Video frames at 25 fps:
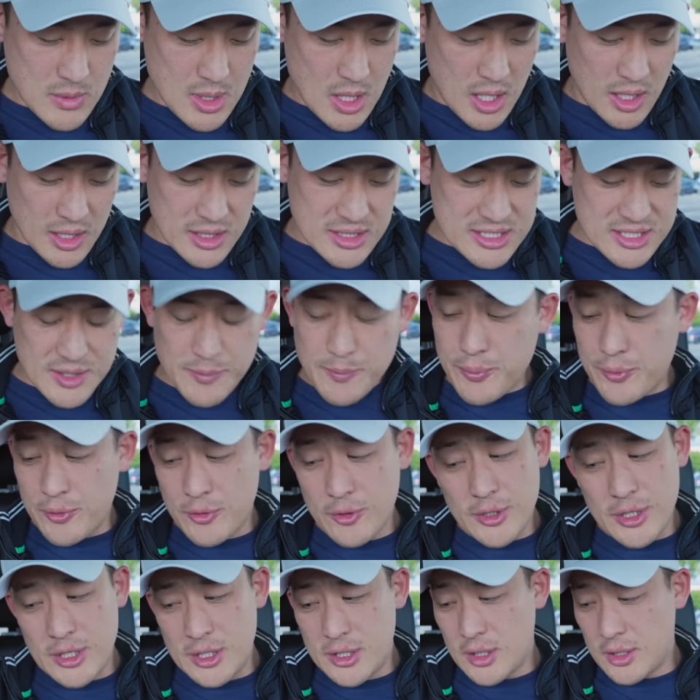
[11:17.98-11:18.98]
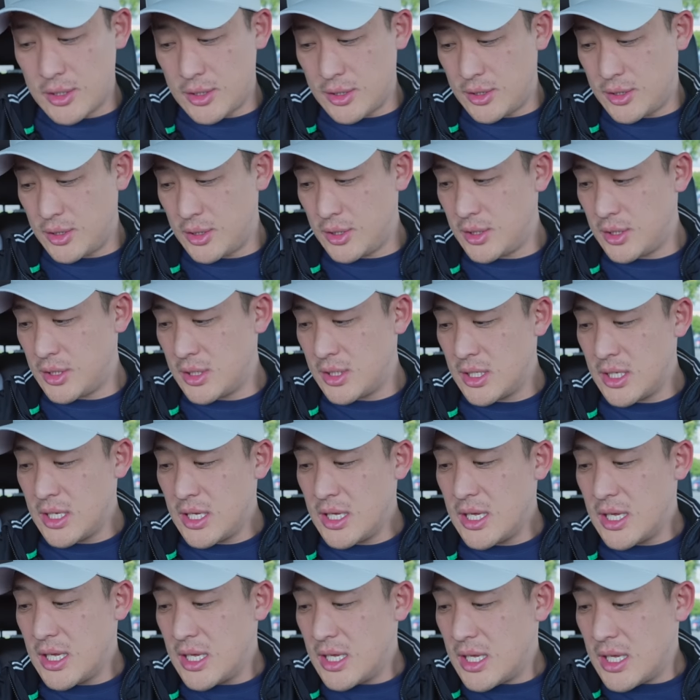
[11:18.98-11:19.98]
Honestly, pretty darn good.
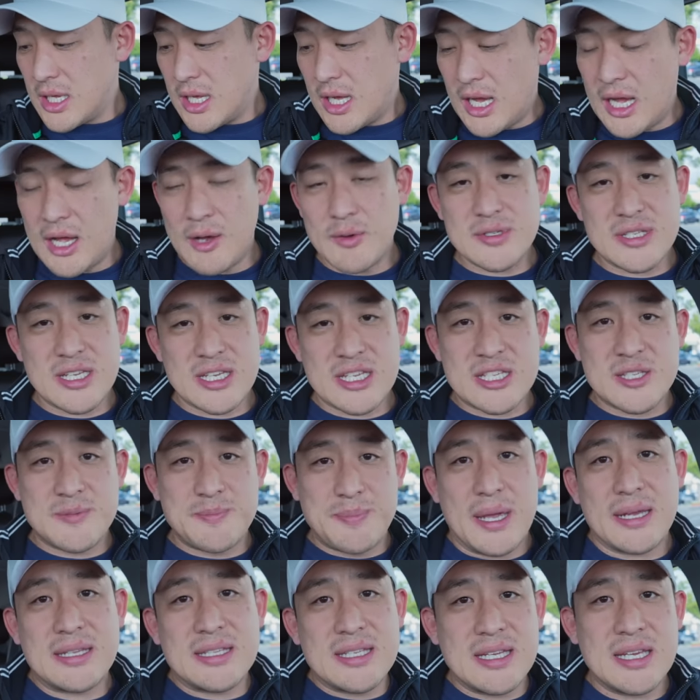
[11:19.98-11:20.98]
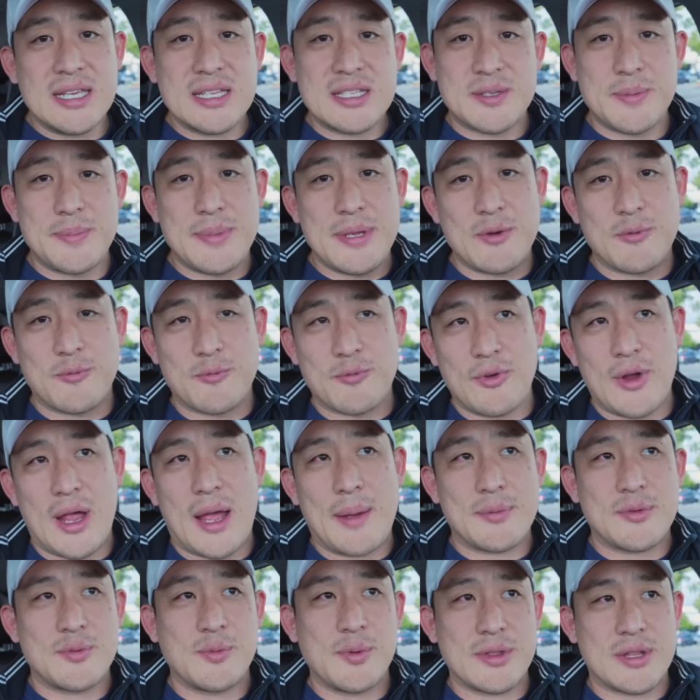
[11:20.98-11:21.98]
I was expecting it to be
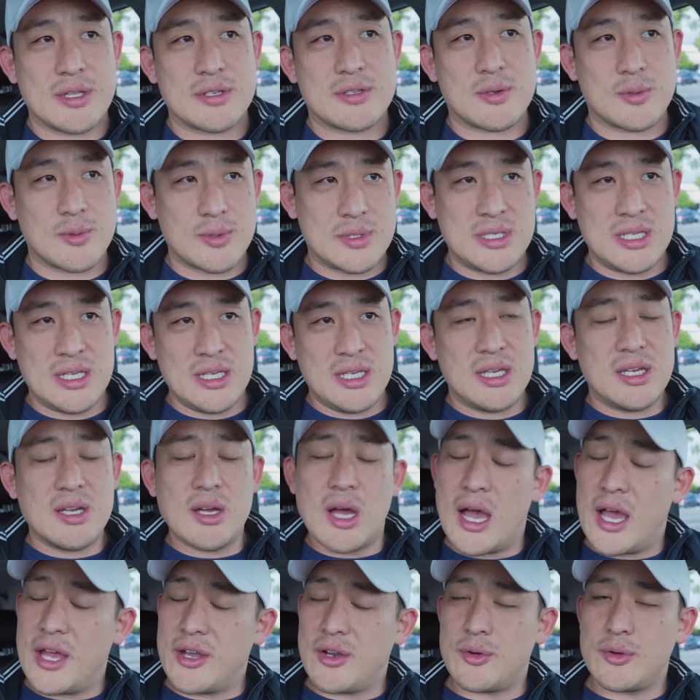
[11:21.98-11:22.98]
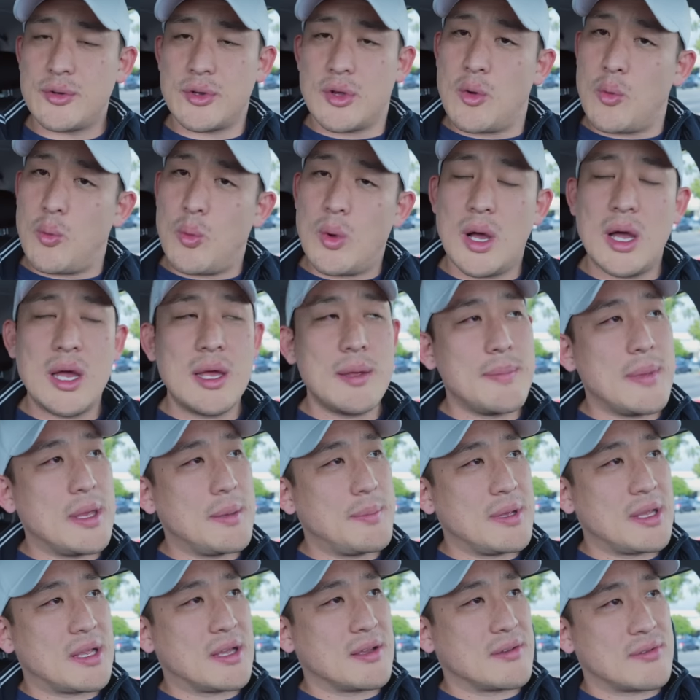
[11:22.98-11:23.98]
wrapped with a tortilla. I don't know why.
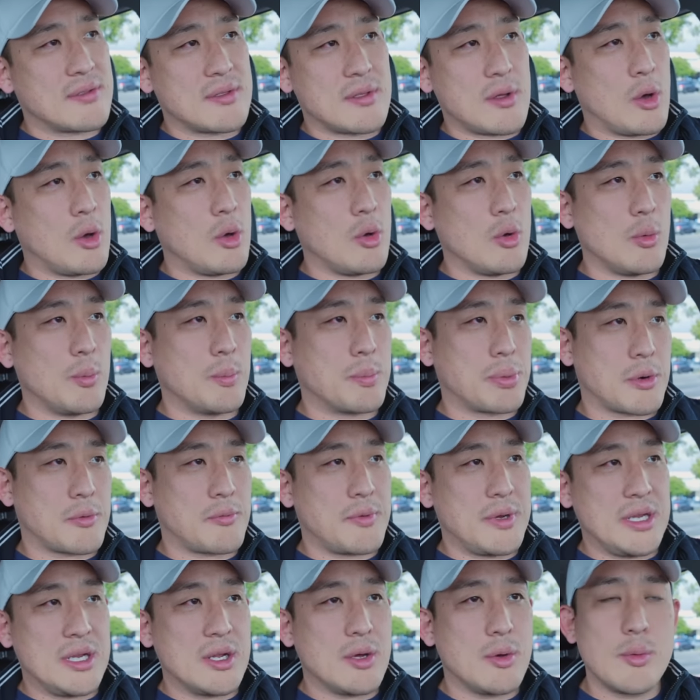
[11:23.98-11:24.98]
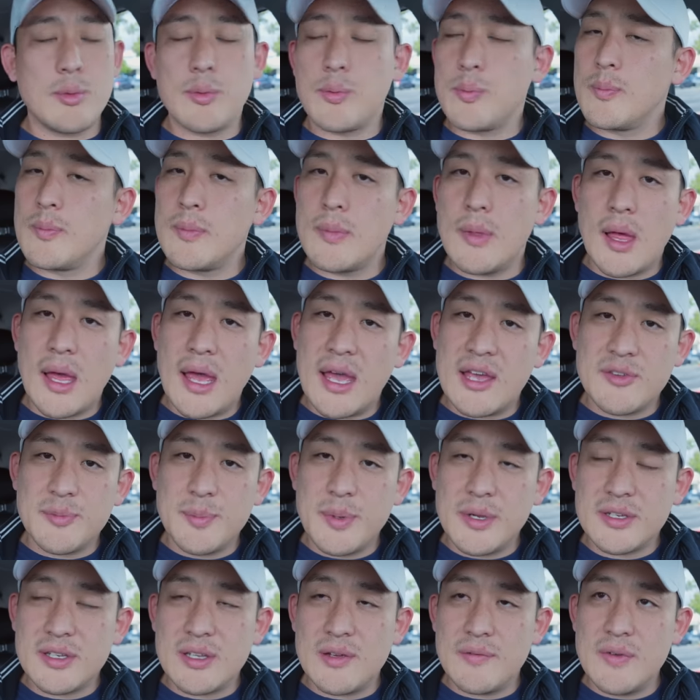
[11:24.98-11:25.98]
Maybe because of the whole burrito
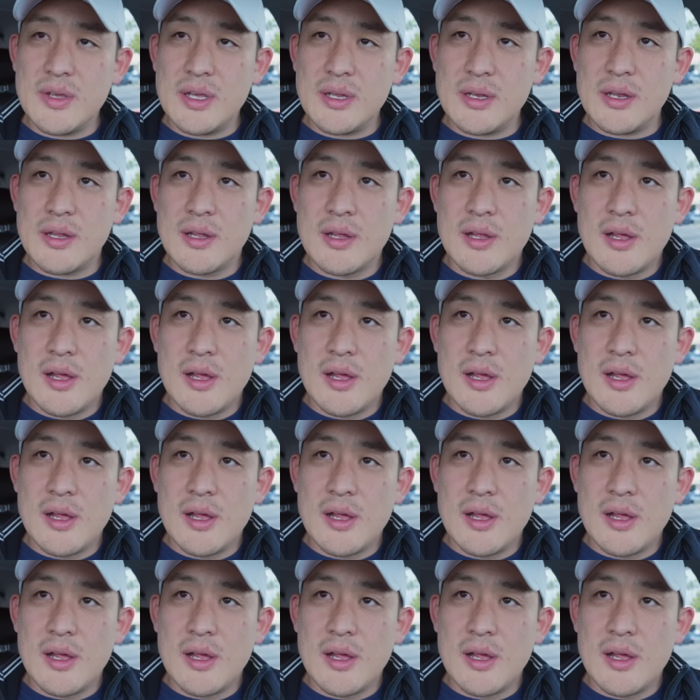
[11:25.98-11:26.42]
aspect of it.